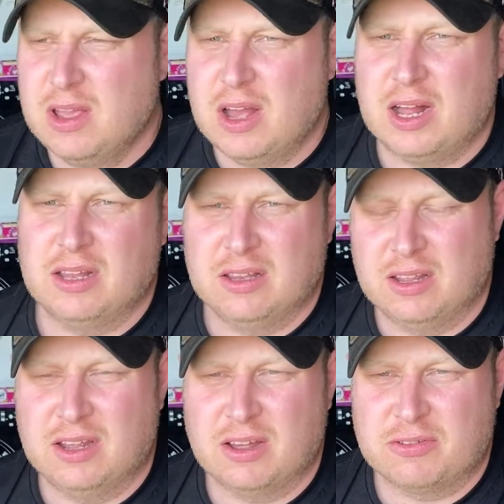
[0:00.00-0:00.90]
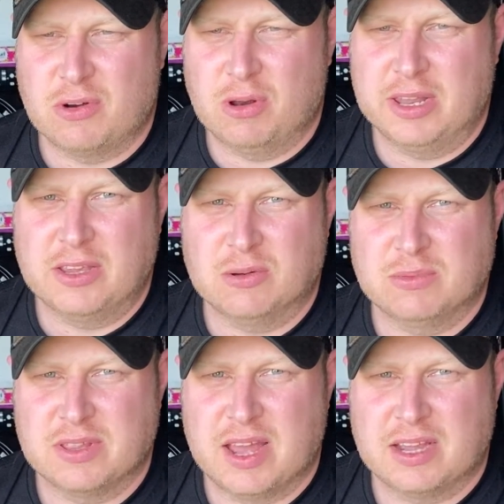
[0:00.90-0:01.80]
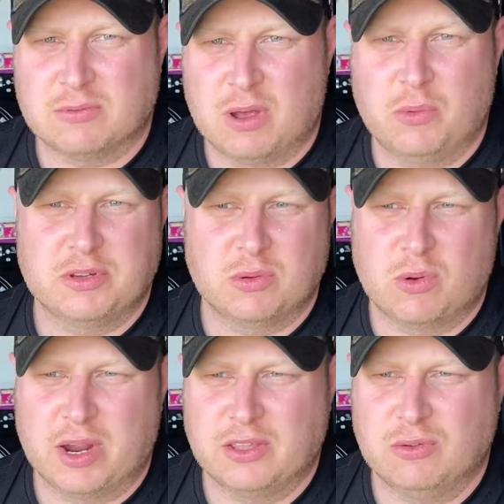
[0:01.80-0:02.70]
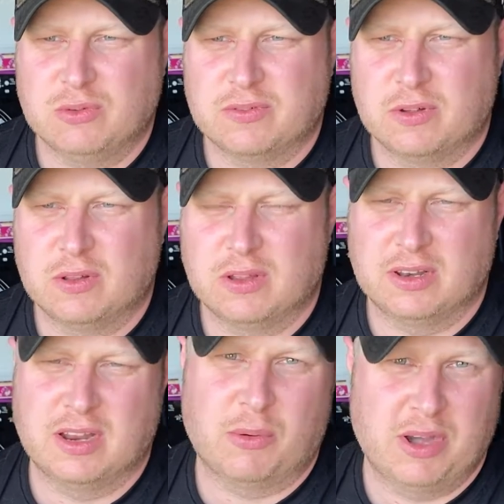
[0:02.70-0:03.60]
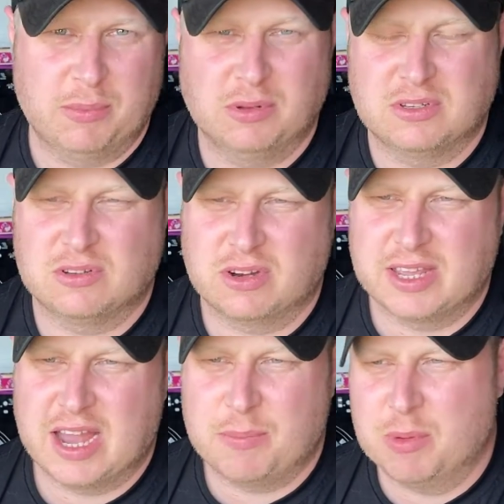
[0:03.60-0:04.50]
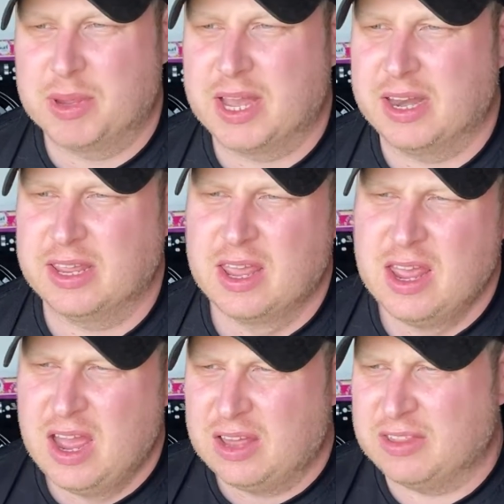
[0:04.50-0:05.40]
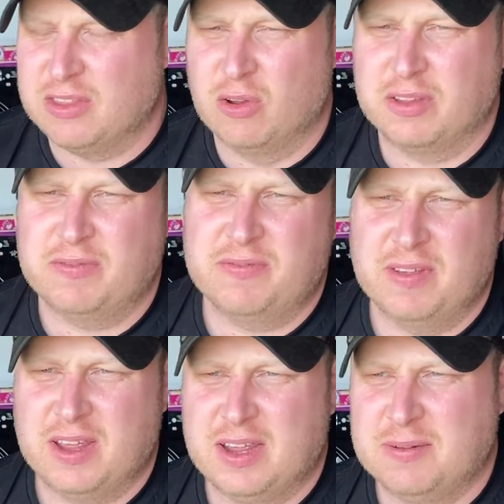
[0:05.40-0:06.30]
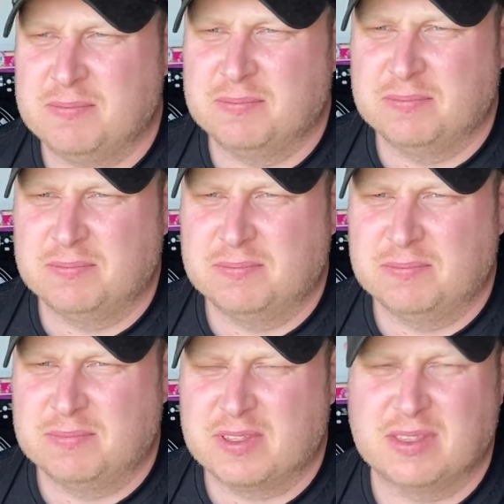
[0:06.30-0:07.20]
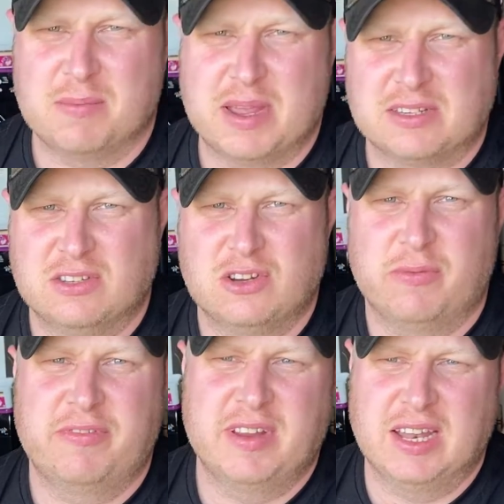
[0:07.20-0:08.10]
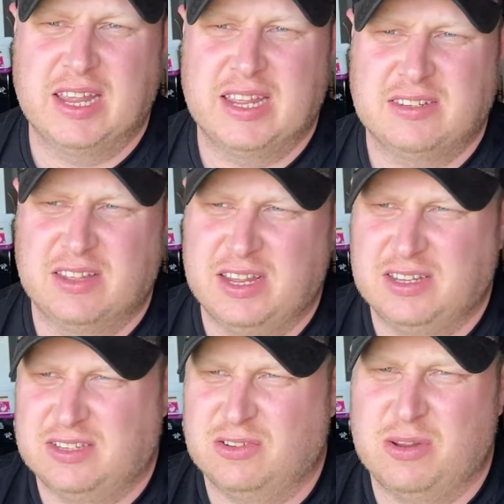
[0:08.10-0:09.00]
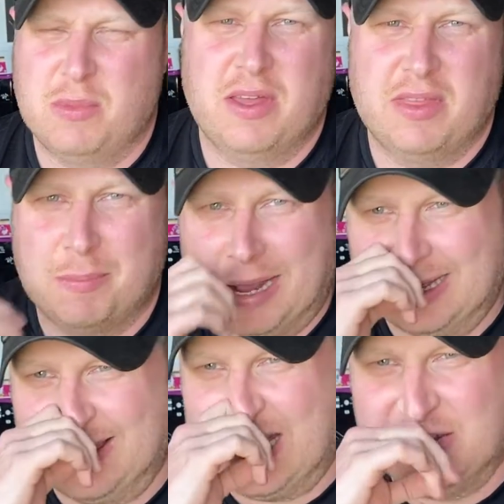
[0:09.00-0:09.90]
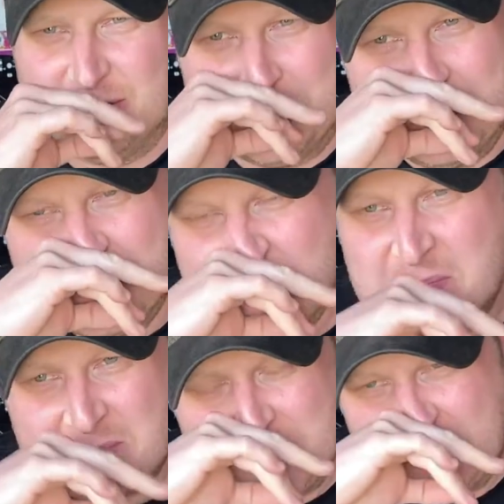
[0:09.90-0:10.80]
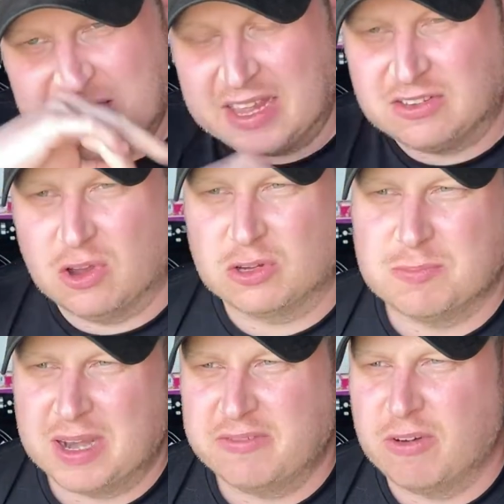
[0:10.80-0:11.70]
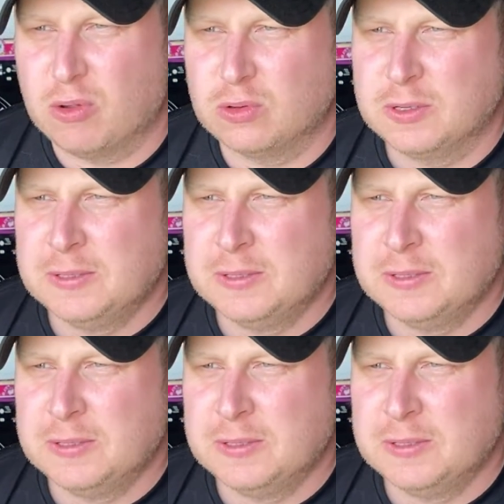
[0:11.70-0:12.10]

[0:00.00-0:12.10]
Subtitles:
I'll throw a link up to that as well, which were quite useful, and now we're able to sort of guide my mechanic. I think the only thing that makes the job fiddly is that it's sort of at the back of the engine near the exhaust manifold,